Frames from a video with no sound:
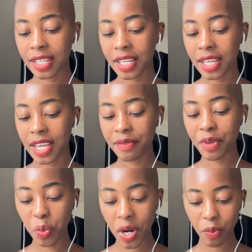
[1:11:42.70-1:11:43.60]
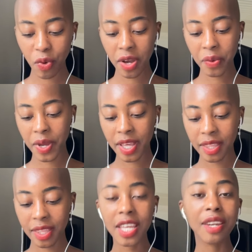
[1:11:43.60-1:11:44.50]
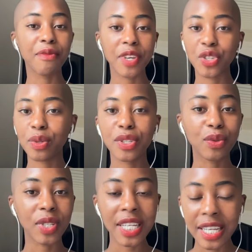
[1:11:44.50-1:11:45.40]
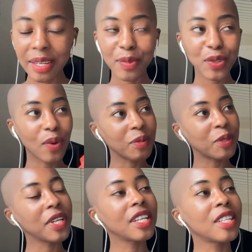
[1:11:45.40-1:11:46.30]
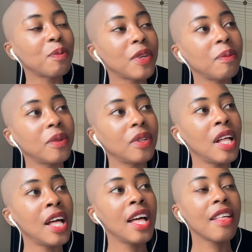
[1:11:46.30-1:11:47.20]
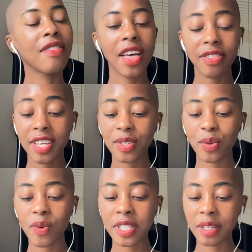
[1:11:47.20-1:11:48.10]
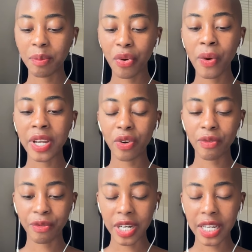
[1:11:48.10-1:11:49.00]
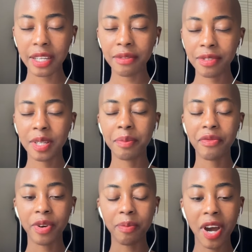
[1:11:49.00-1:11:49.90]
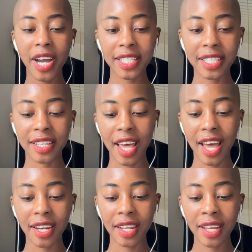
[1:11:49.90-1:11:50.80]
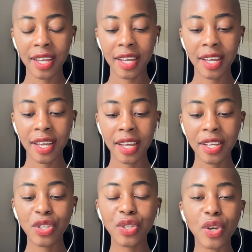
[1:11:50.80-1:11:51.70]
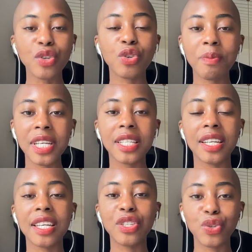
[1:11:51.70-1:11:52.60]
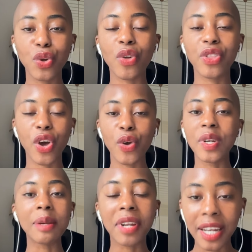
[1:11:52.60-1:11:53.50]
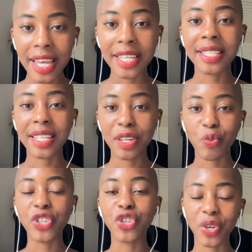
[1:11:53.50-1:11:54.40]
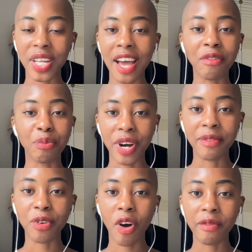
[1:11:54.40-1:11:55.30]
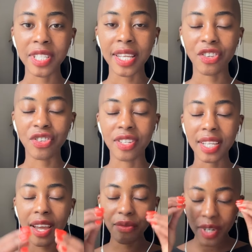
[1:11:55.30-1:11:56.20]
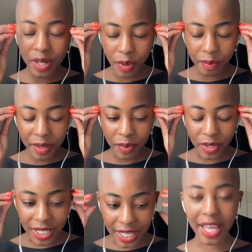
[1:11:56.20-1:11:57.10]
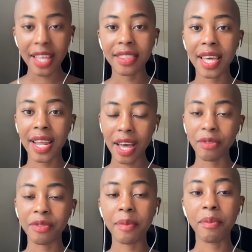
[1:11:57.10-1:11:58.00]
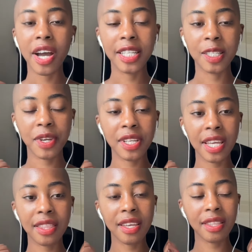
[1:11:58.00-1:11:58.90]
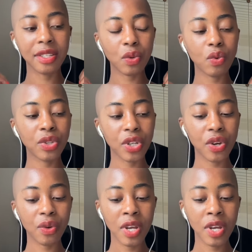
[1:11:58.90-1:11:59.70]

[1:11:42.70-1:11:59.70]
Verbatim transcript: even when I work with individuals or teams, or I'm speaking to people, that that's always a point of relief to be reminded that social media is not the only place in which you can have brave conversations. I really want people to get that out of their minds, because I think that's also